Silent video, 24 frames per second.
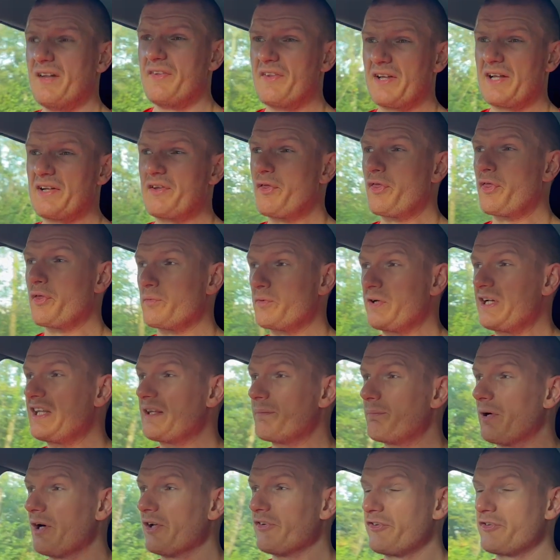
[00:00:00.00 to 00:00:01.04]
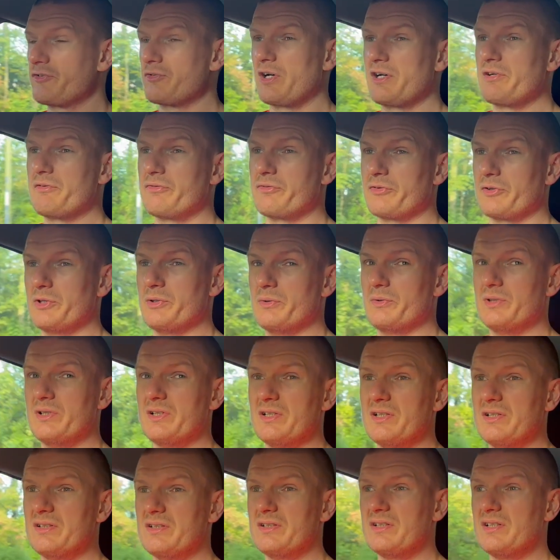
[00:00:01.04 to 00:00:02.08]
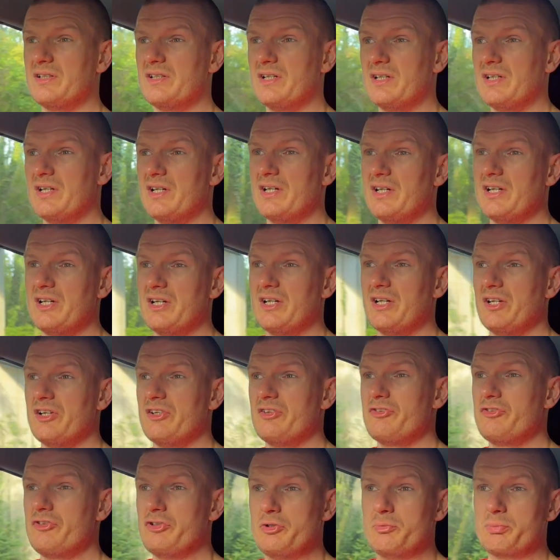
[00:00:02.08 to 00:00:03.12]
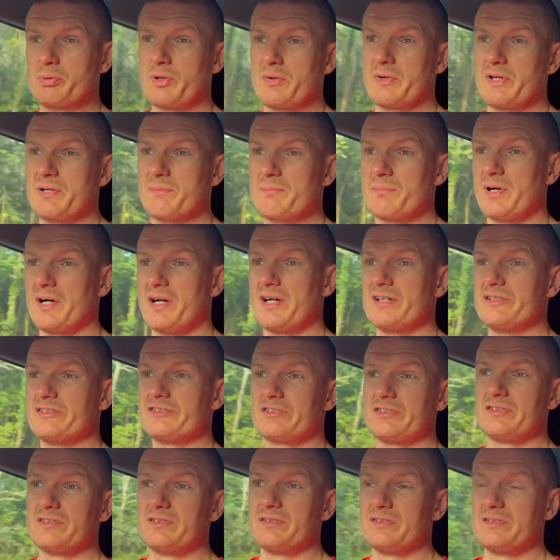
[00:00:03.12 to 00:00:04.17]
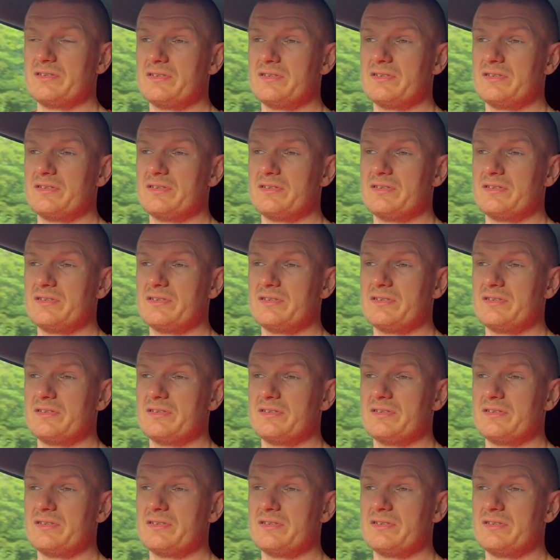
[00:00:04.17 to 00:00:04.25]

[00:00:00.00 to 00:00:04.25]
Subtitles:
Then I had 3 of the pots of dried fruit, 2 protein bars,